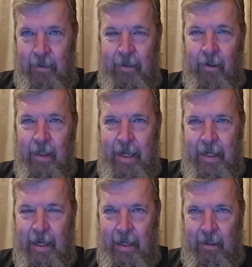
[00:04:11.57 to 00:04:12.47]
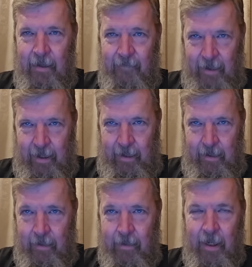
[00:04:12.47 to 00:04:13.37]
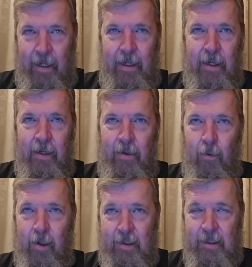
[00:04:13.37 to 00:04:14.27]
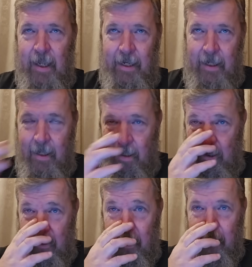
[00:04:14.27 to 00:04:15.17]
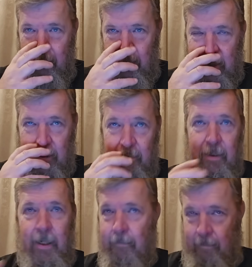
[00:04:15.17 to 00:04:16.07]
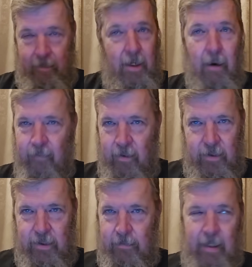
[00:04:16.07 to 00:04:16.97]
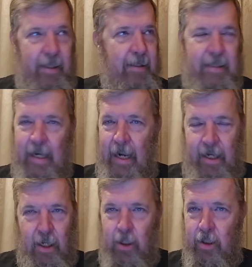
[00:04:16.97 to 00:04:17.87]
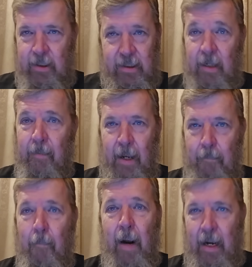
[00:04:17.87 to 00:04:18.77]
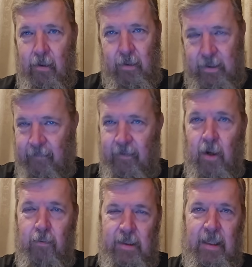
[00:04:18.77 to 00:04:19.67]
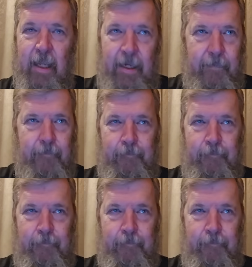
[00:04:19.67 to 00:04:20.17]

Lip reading: The lake I live on, okay, Norris Lake is huge, okay. Covers, I think it's got 800 and some odd miles of coastline.